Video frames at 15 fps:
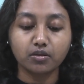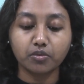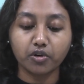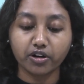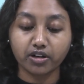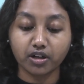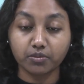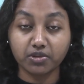
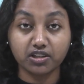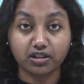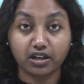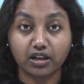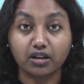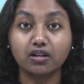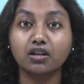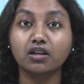Point number
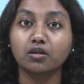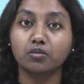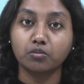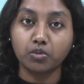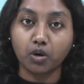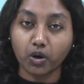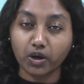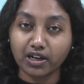3,
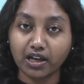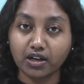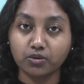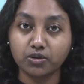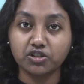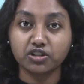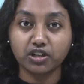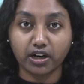body
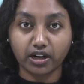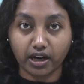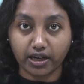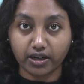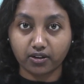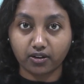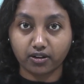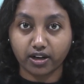language and
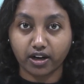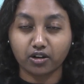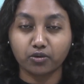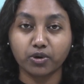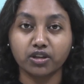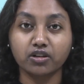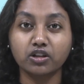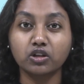eye contact.
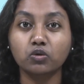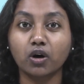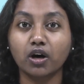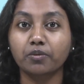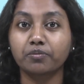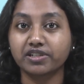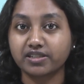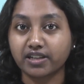Whether you
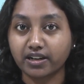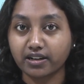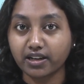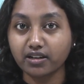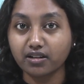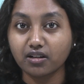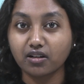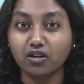are
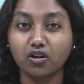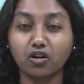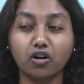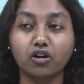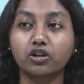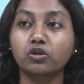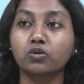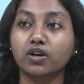presenting
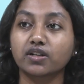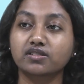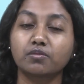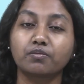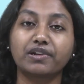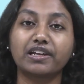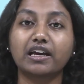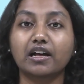or you are
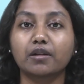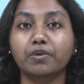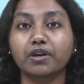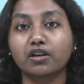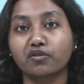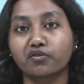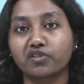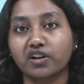simply
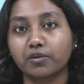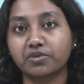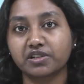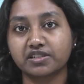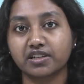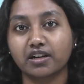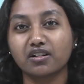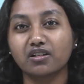helping your friend
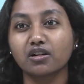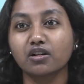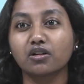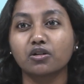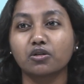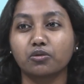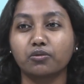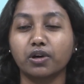present
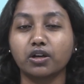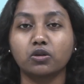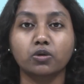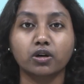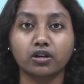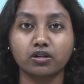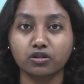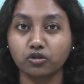when
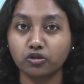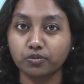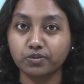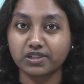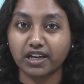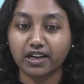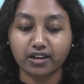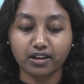you are in a group
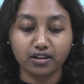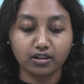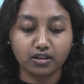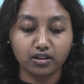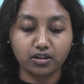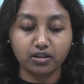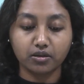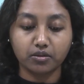setting,
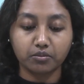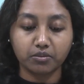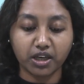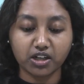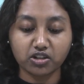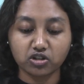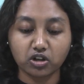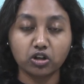
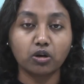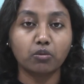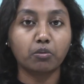make sure your